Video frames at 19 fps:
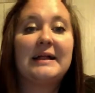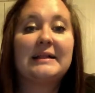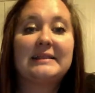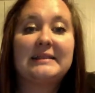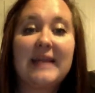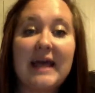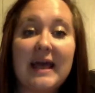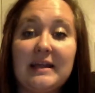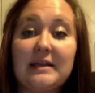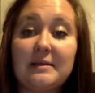
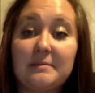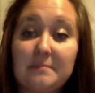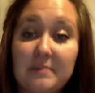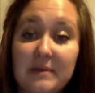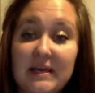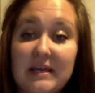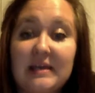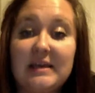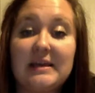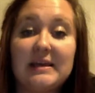let it
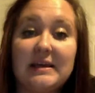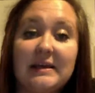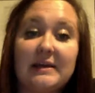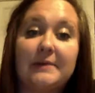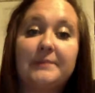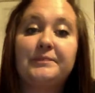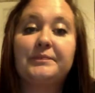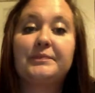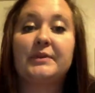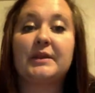
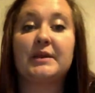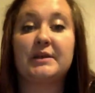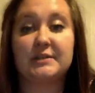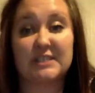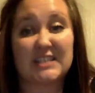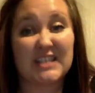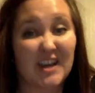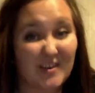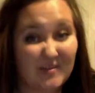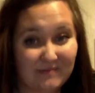be.
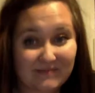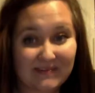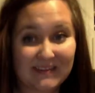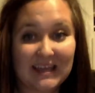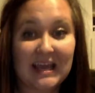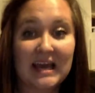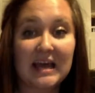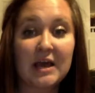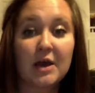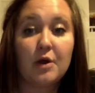So,
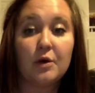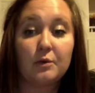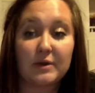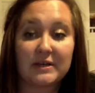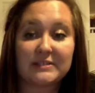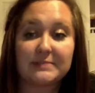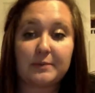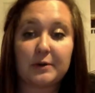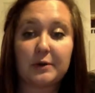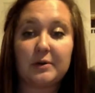
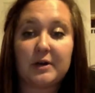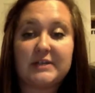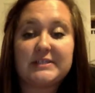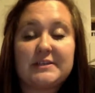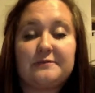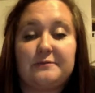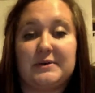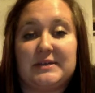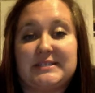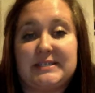whisper words
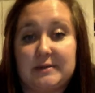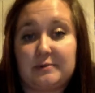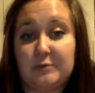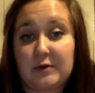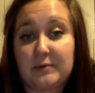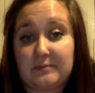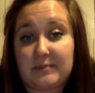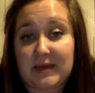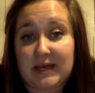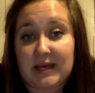of wisdom
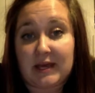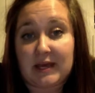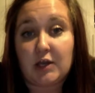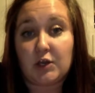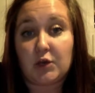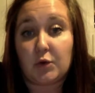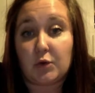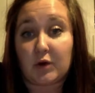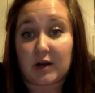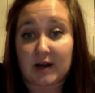would be
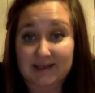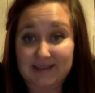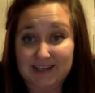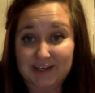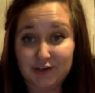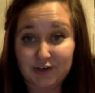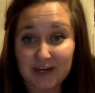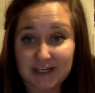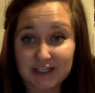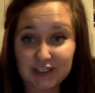your
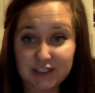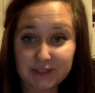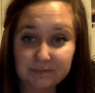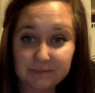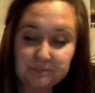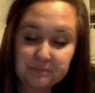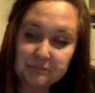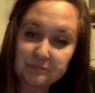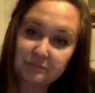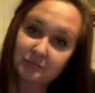
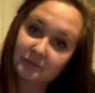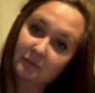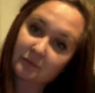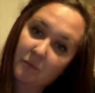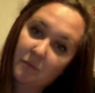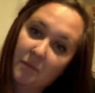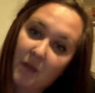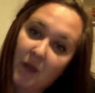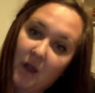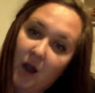alliteration.
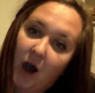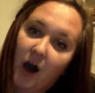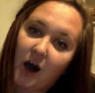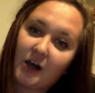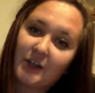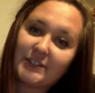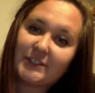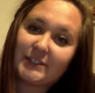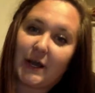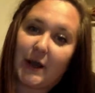
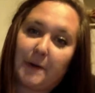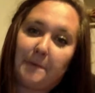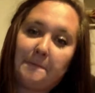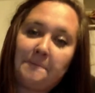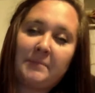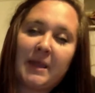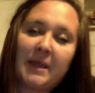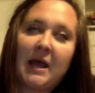Also,